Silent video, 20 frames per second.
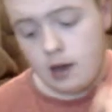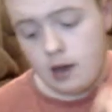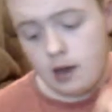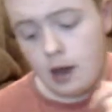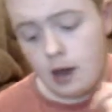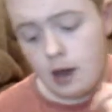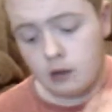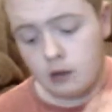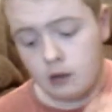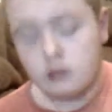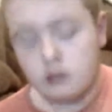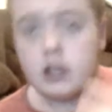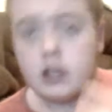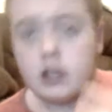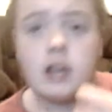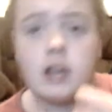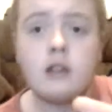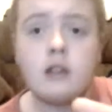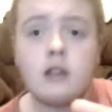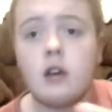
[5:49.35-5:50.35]
and the
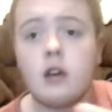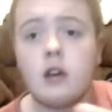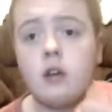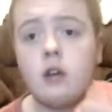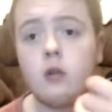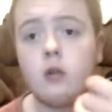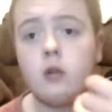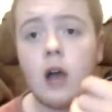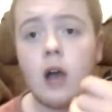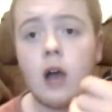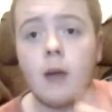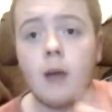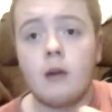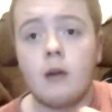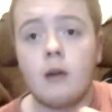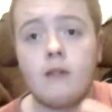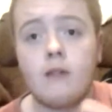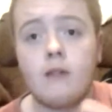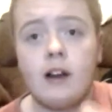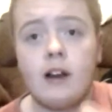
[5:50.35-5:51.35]
internal hammer
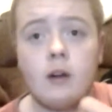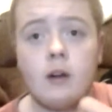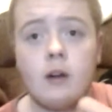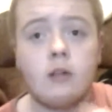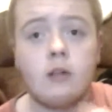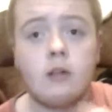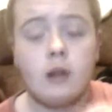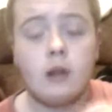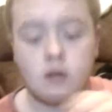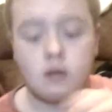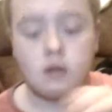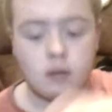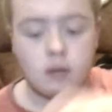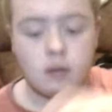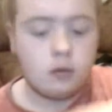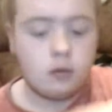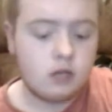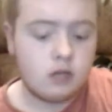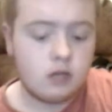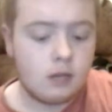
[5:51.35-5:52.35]
fell out as well, so I had to
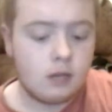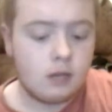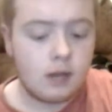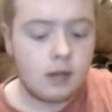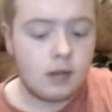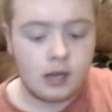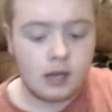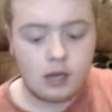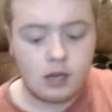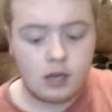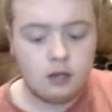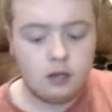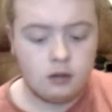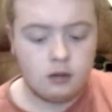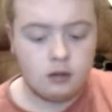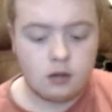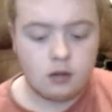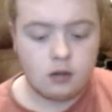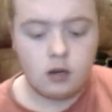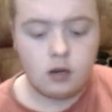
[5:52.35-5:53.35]
push that back in and,
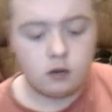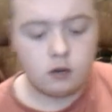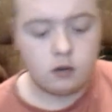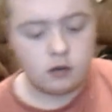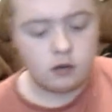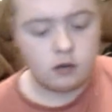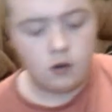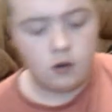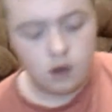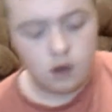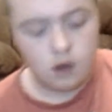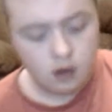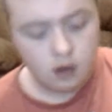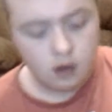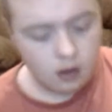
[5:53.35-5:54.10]
you know, secure it.